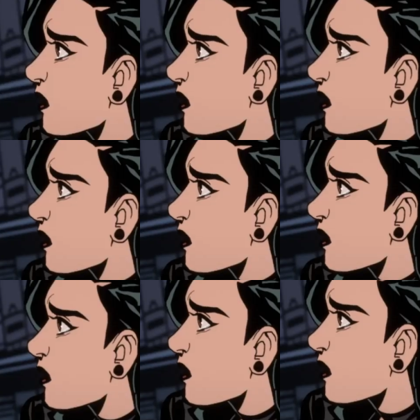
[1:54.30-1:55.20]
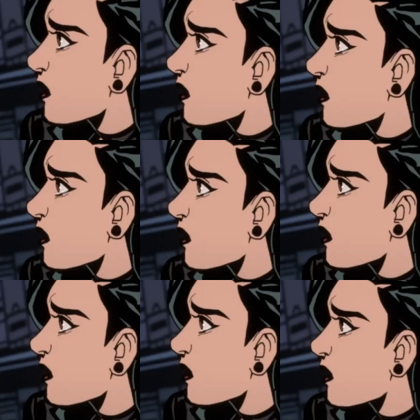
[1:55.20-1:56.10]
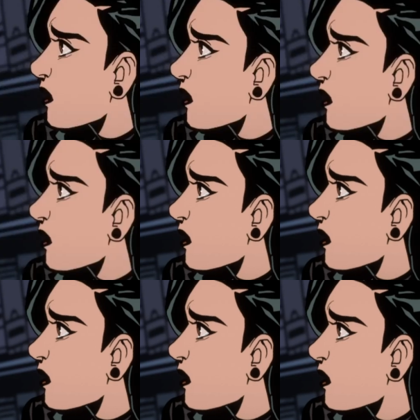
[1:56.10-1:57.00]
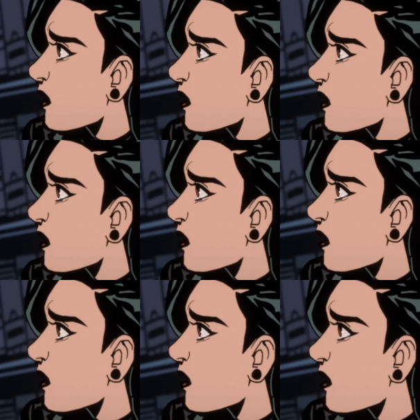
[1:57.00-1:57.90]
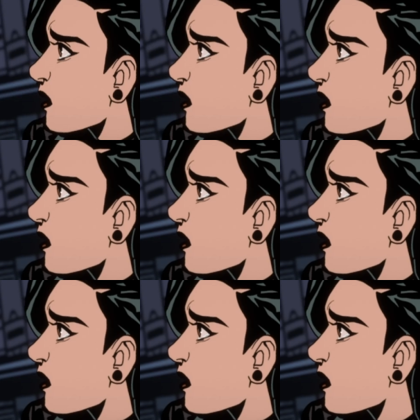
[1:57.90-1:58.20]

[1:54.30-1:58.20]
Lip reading: Nobody speaks.